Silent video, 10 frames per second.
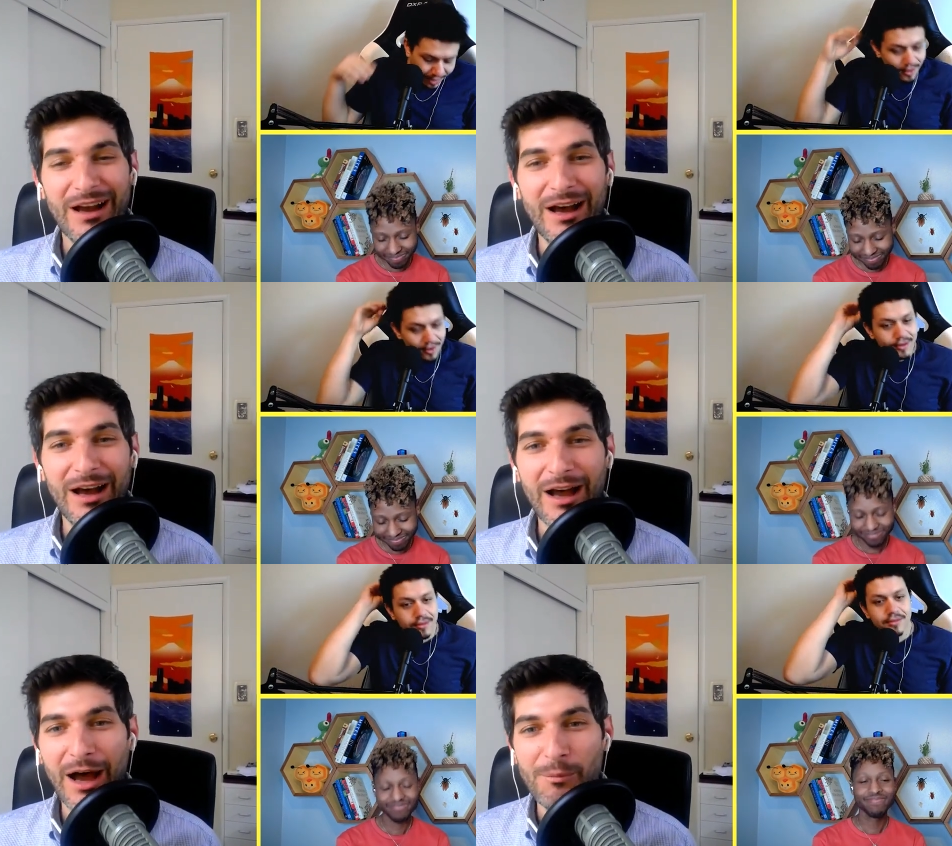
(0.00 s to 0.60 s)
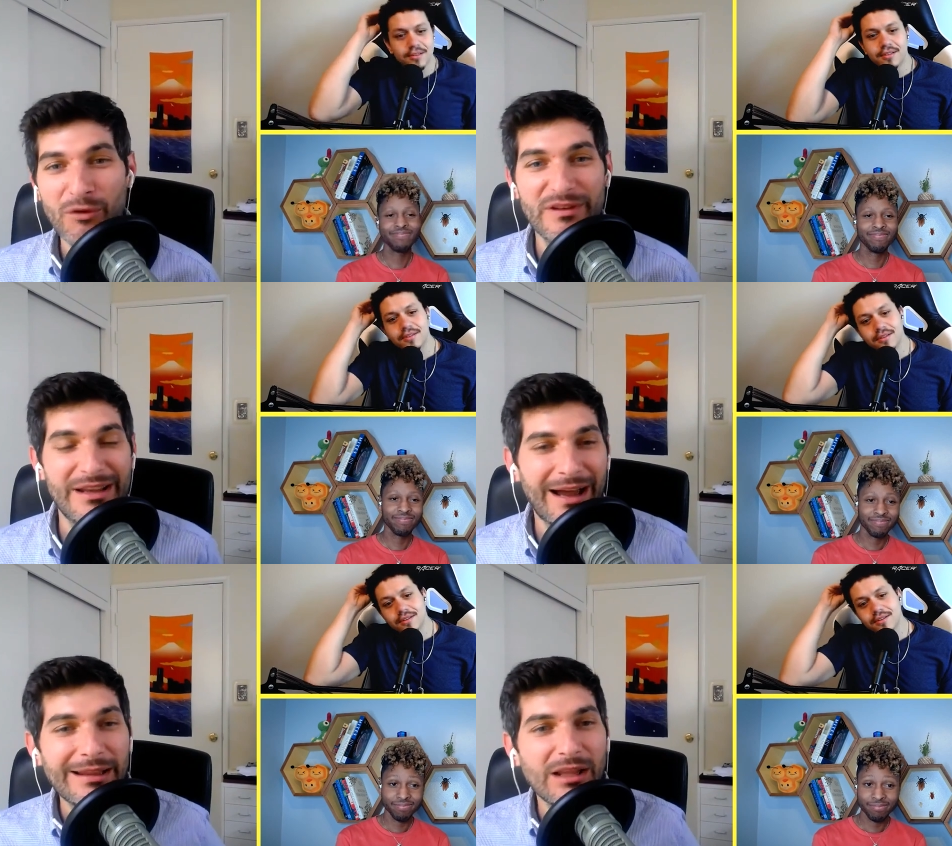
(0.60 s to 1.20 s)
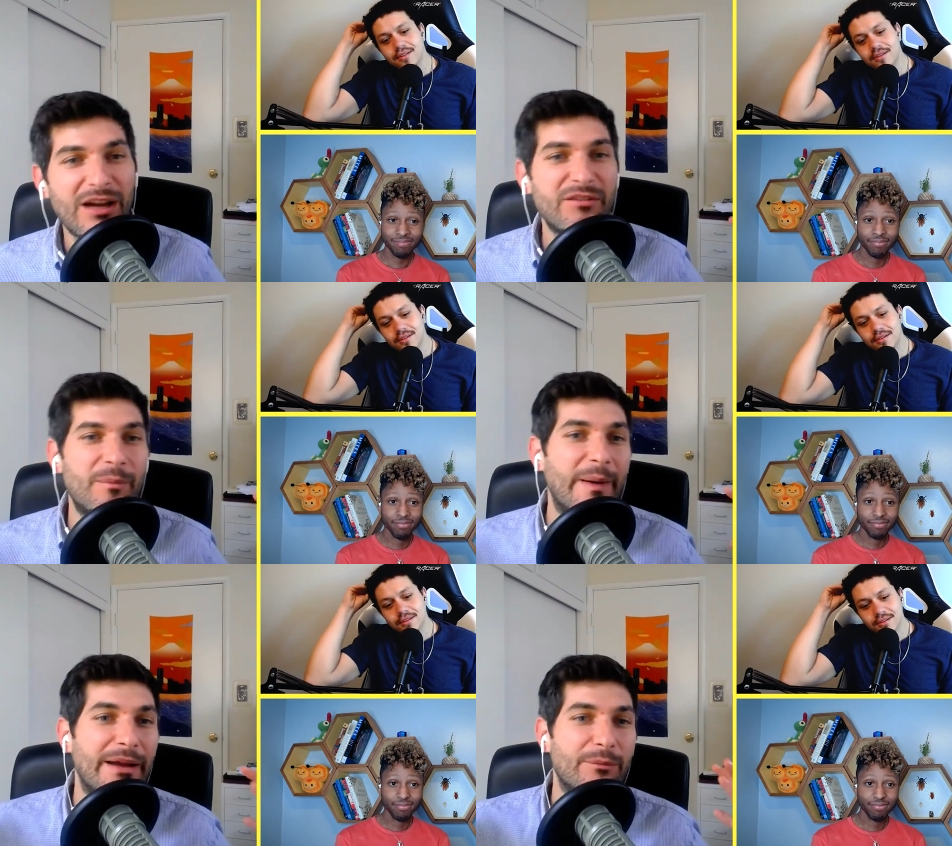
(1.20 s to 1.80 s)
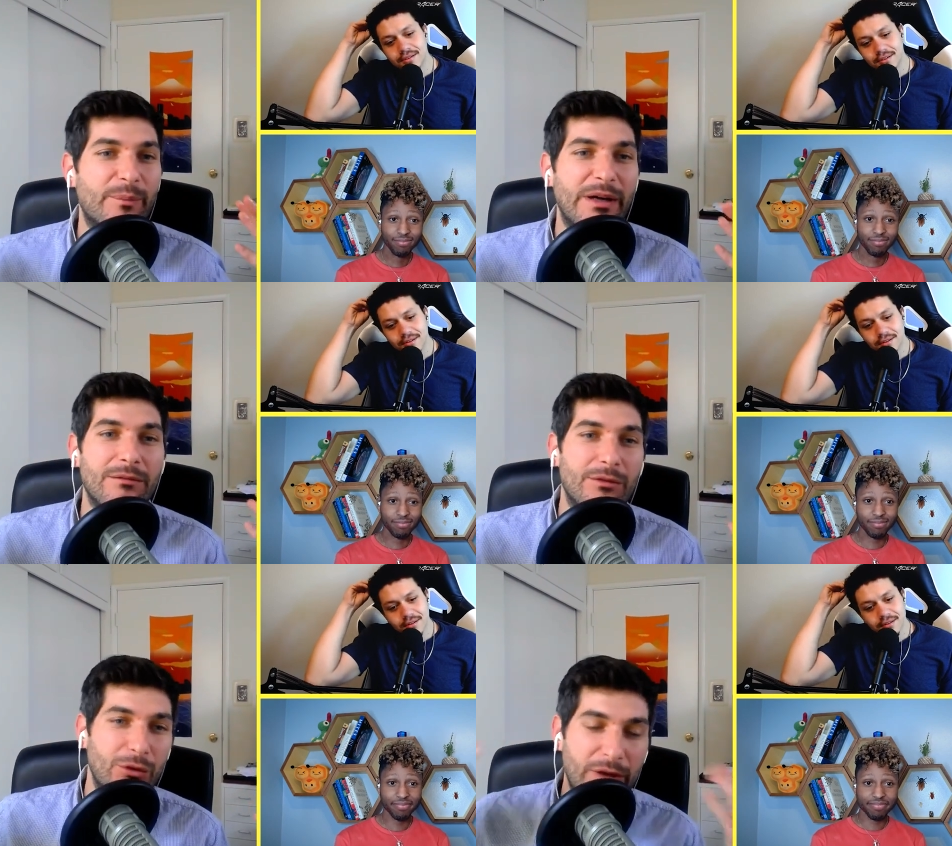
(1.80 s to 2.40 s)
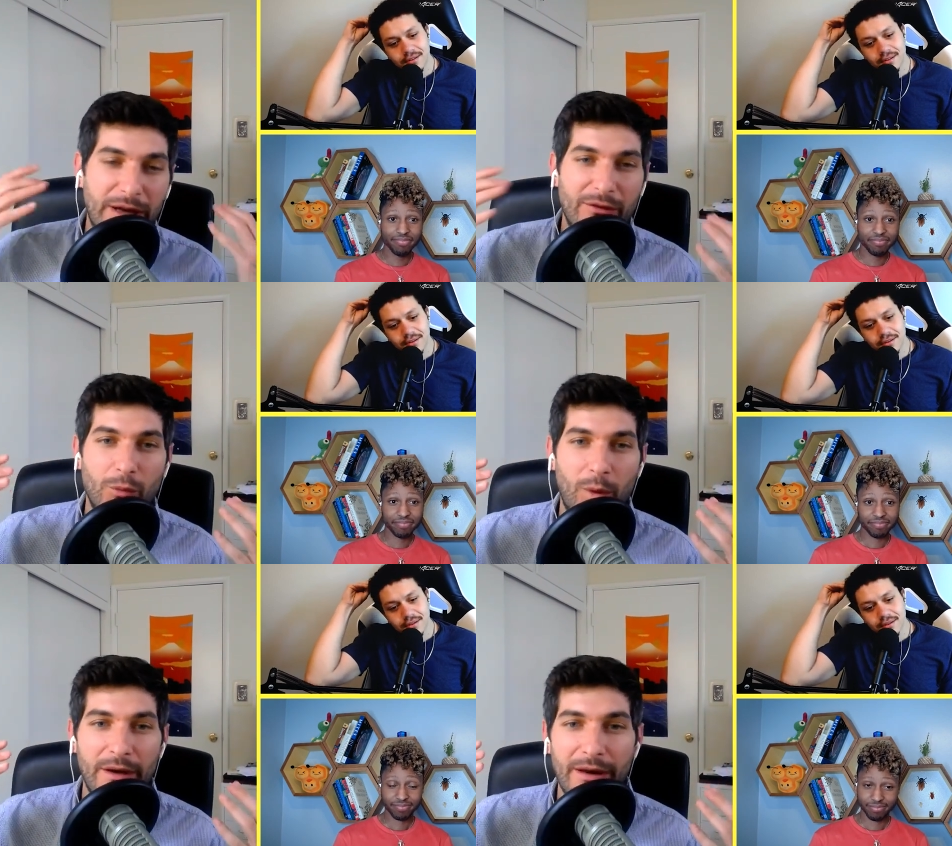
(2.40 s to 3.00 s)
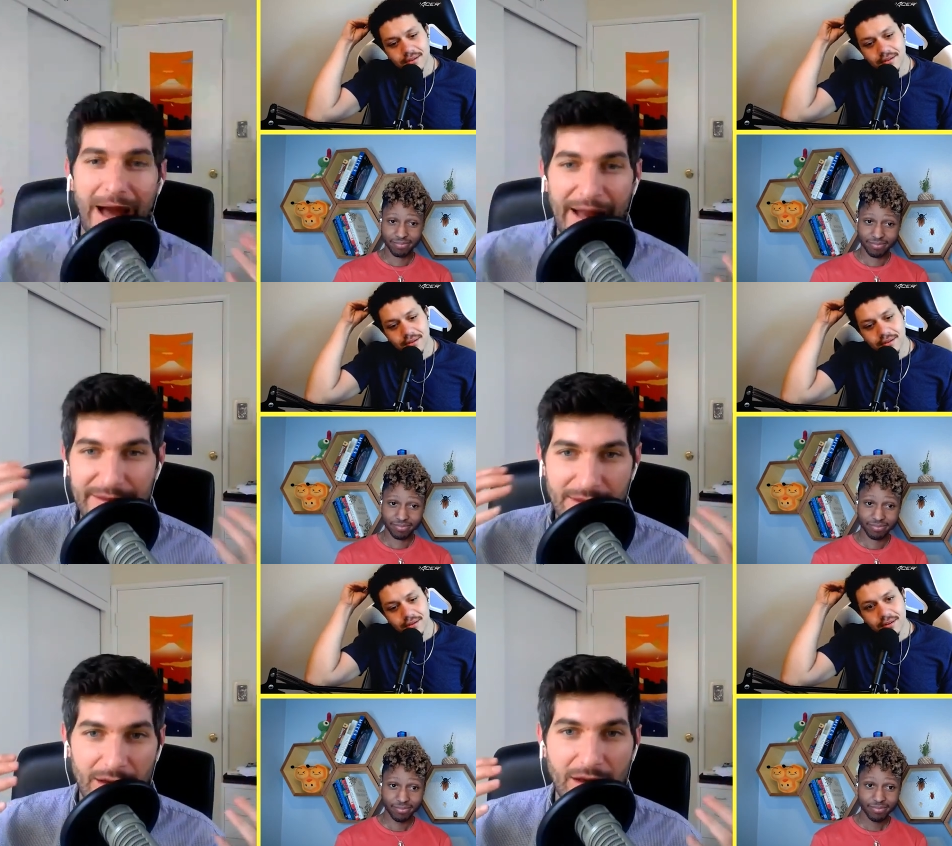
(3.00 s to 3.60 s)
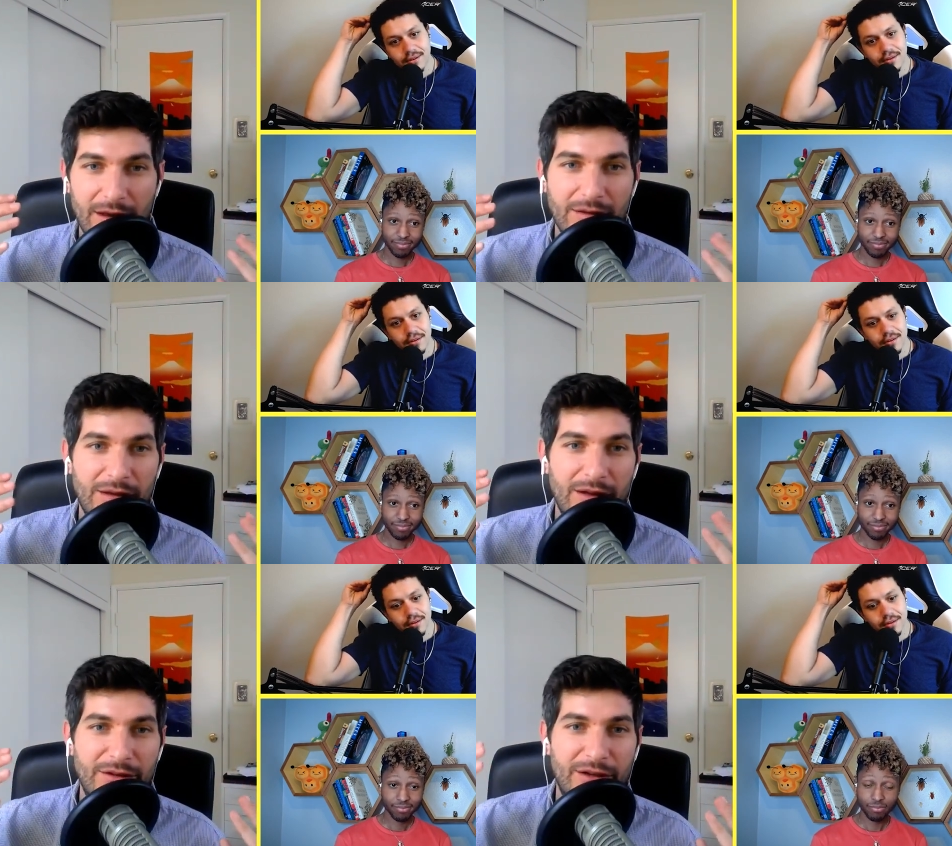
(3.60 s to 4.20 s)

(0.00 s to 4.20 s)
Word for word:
Speaker 1: uh, a movie that I love, but but who cares what I think? Do-